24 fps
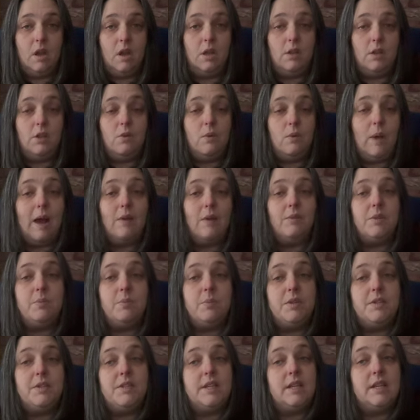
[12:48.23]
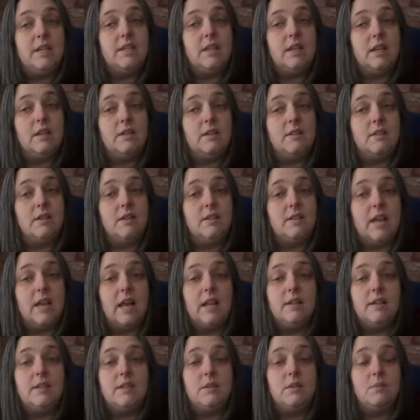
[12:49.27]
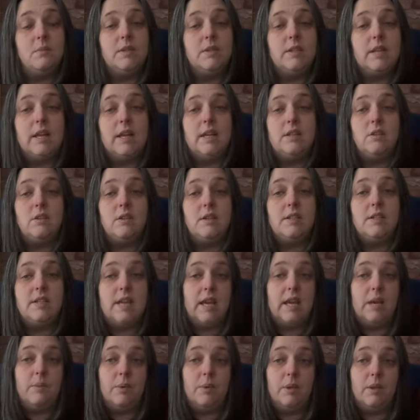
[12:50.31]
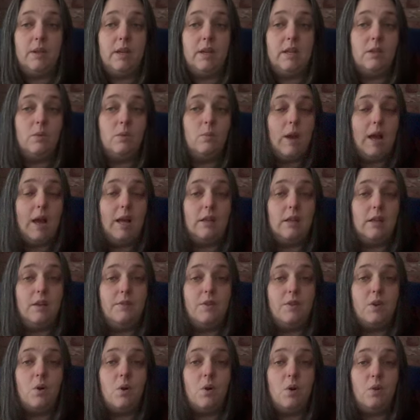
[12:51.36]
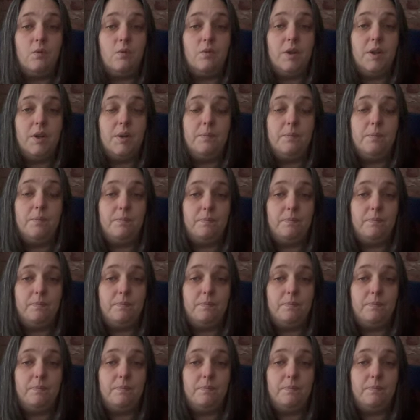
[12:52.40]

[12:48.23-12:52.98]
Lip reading: Throughout the proceedings, her skeleton was laid on a table in the well of the courtroom.